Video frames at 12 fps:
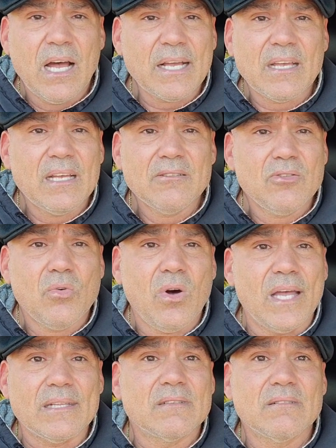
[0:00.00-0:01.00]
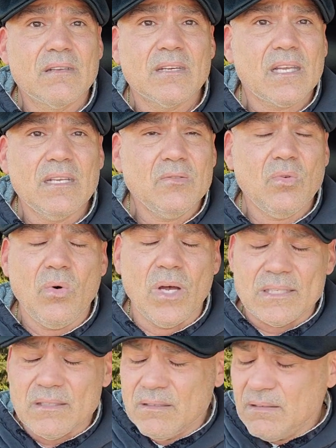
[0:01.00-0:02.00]
I can't do it. Can't do
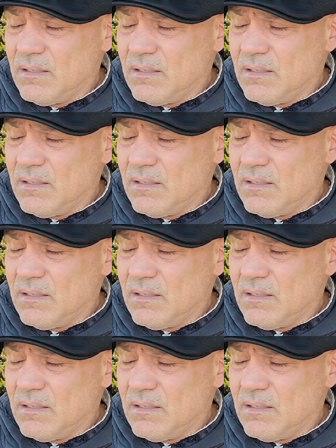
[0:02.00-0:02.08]
it.